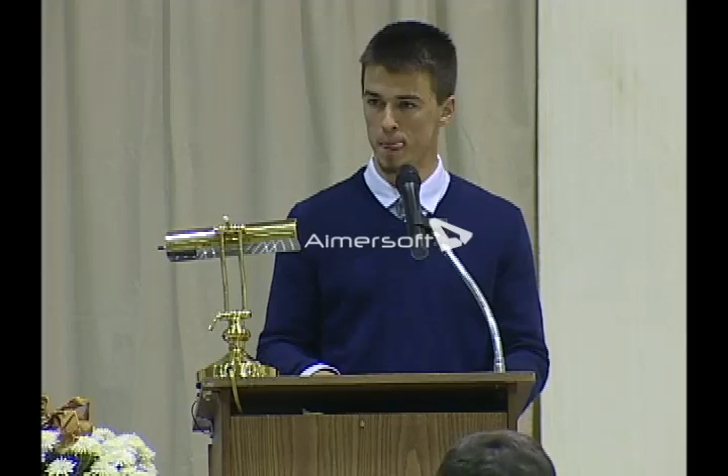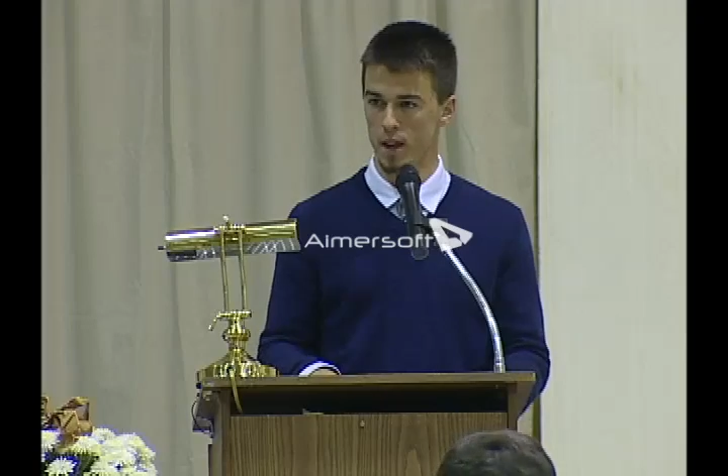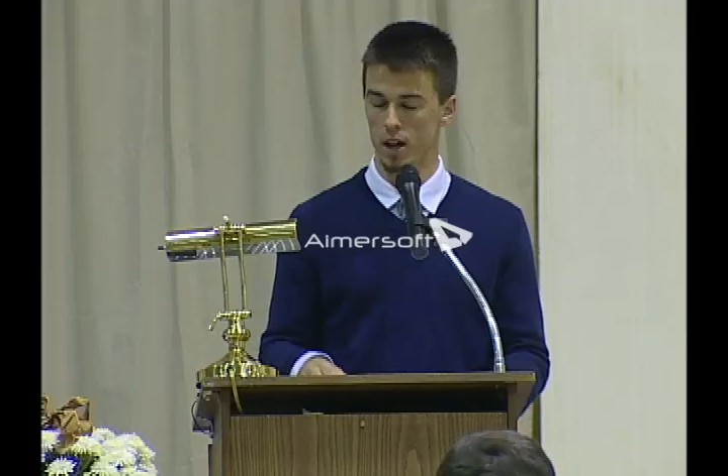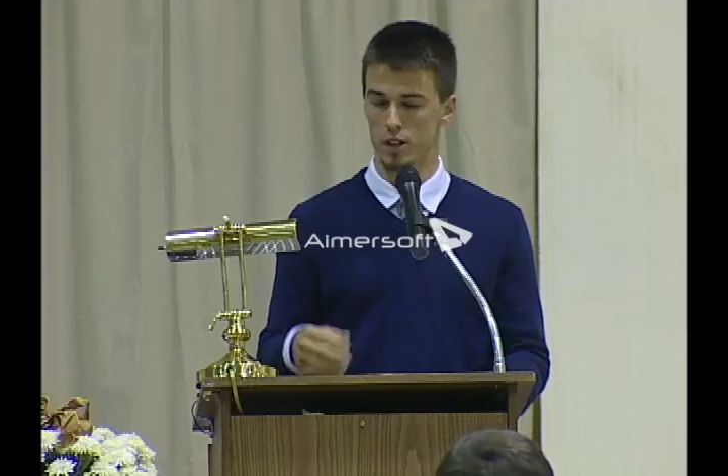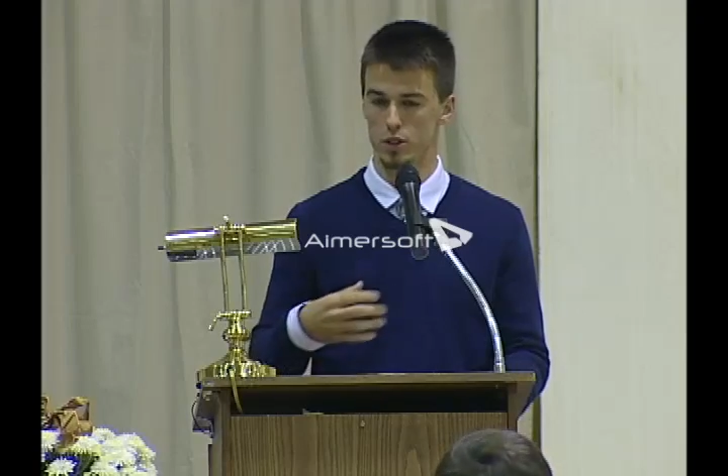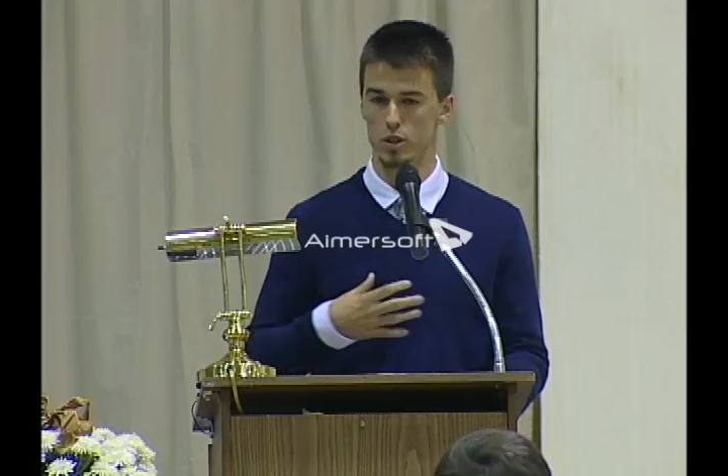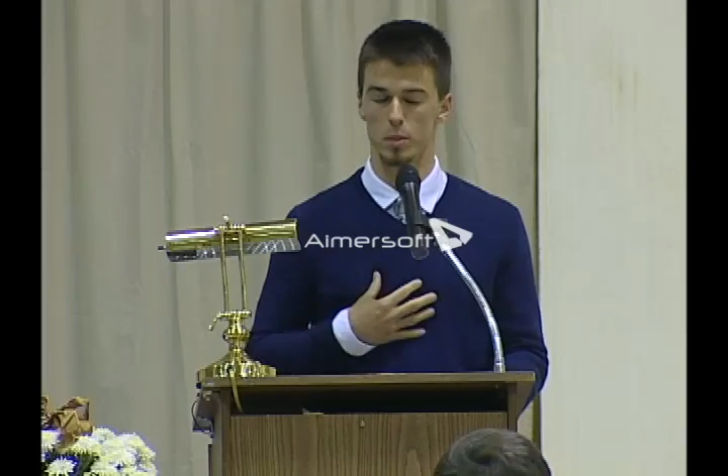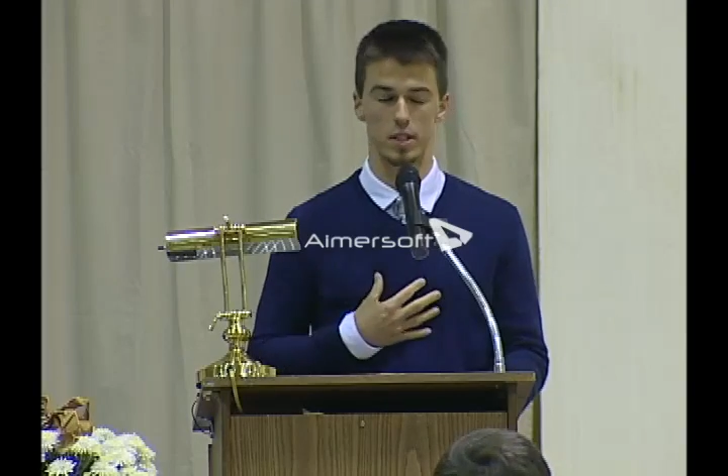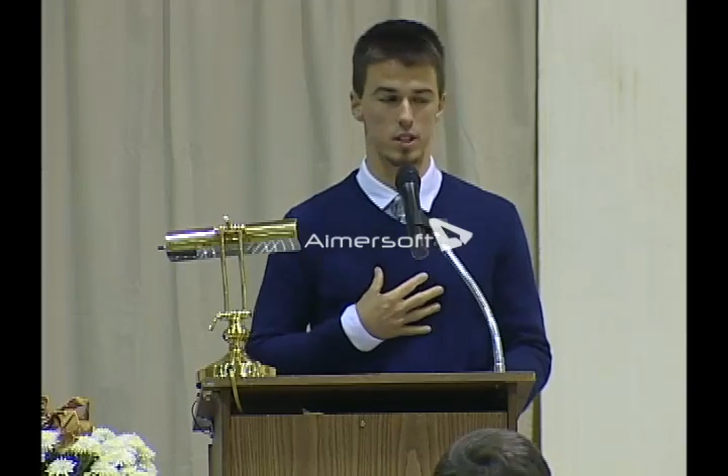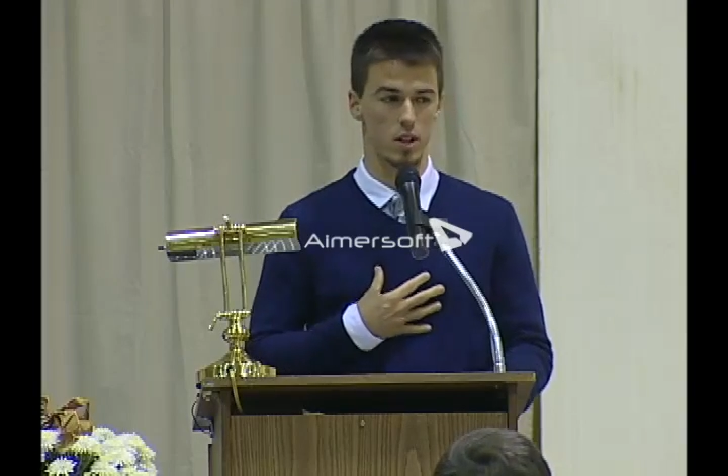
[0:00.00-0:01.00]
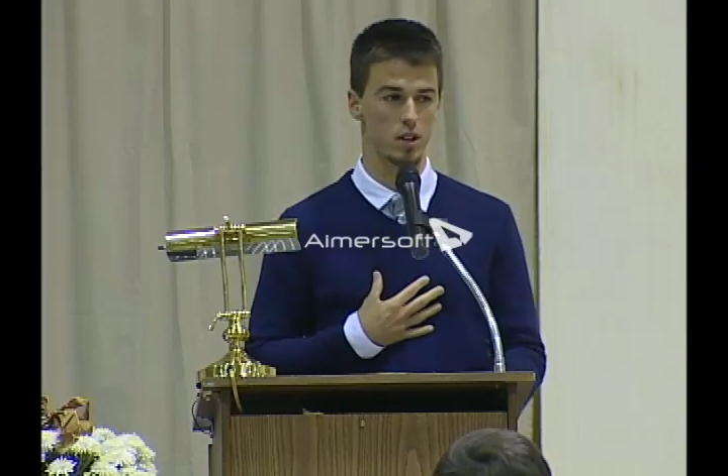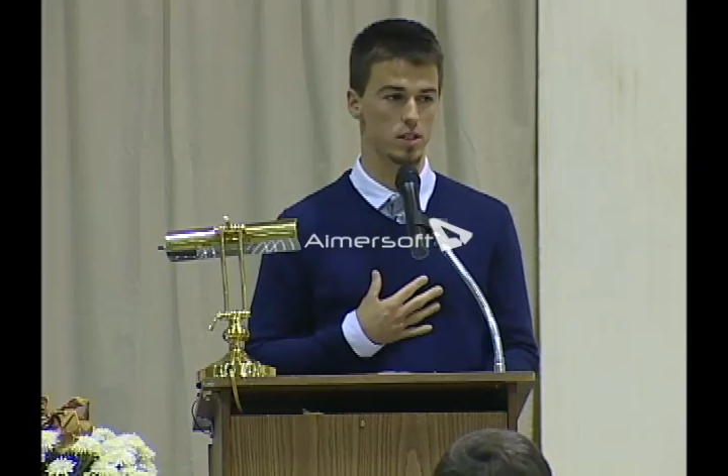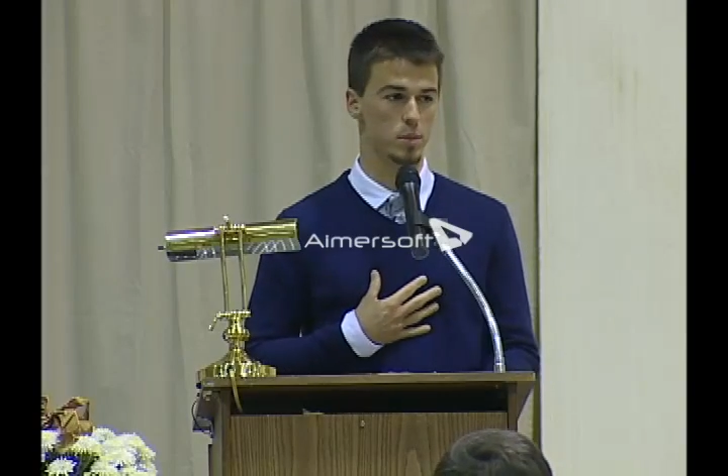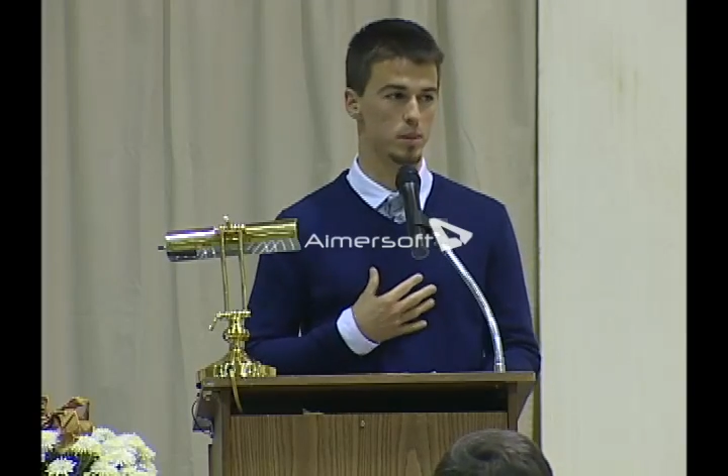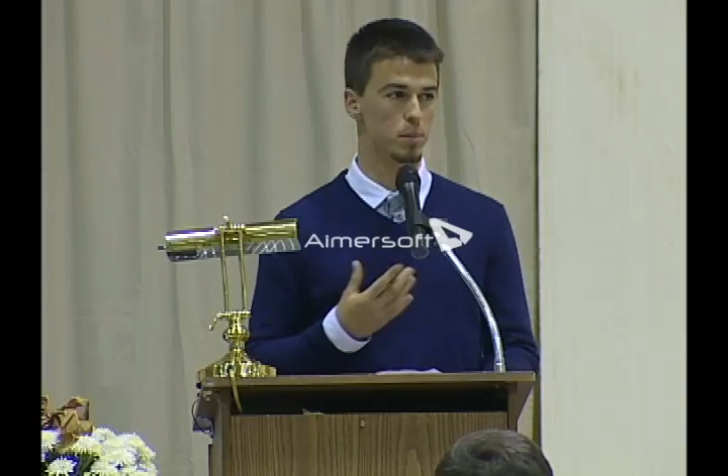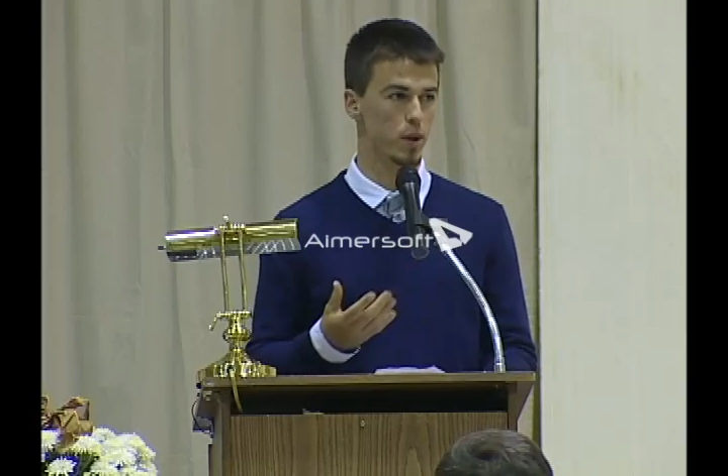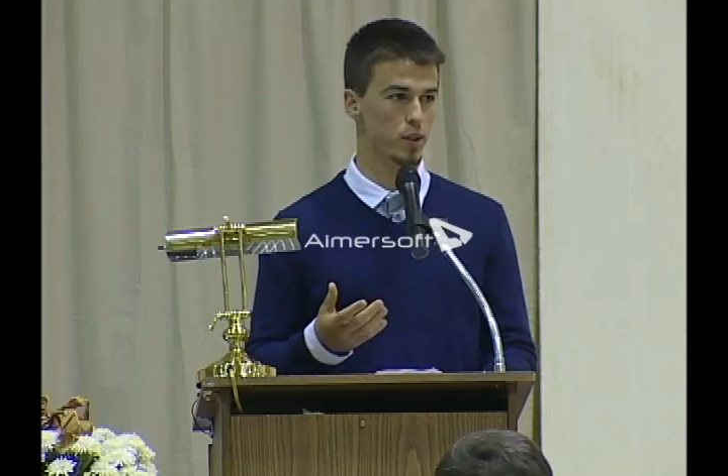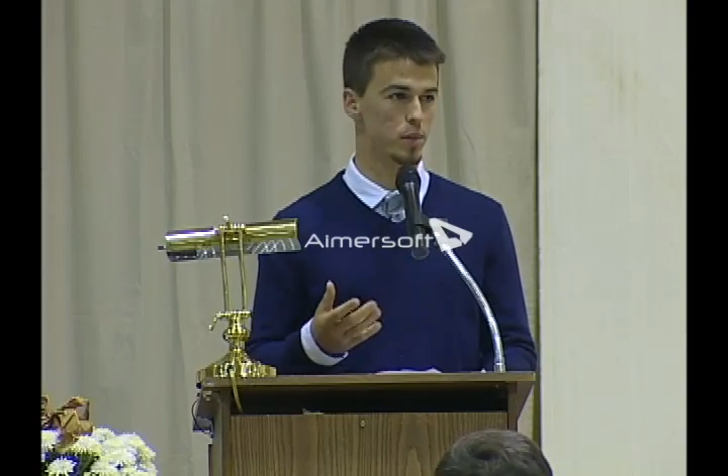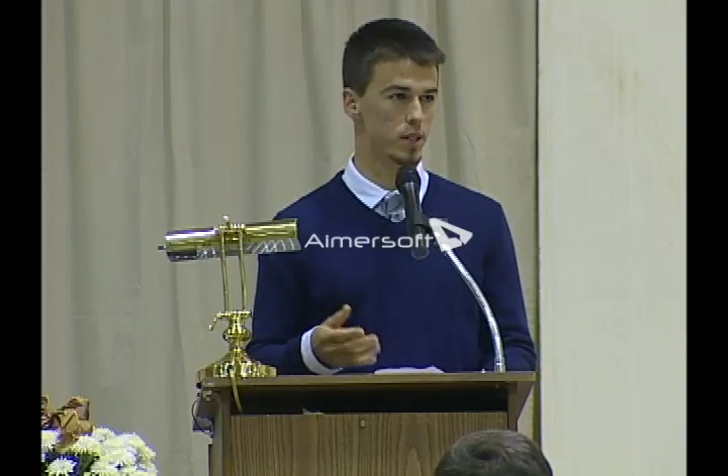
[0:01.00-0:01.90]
It truly means a lot to me, both